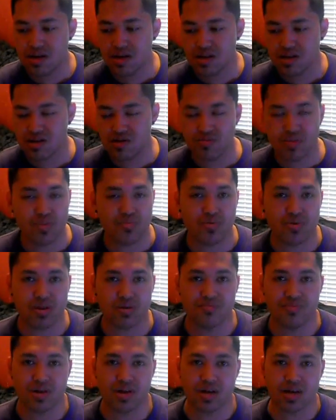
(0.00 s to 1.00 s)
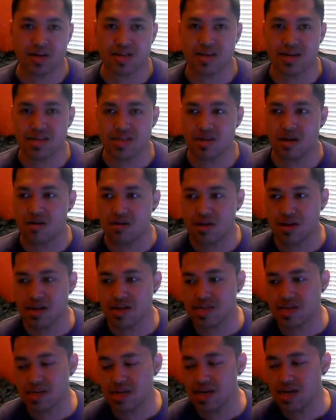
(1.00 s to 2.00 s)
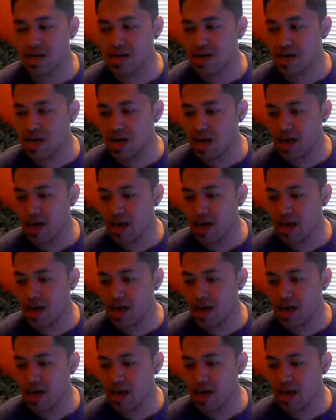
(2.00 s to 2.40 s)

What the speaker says: It's gonna be pretty big, that's all I can say.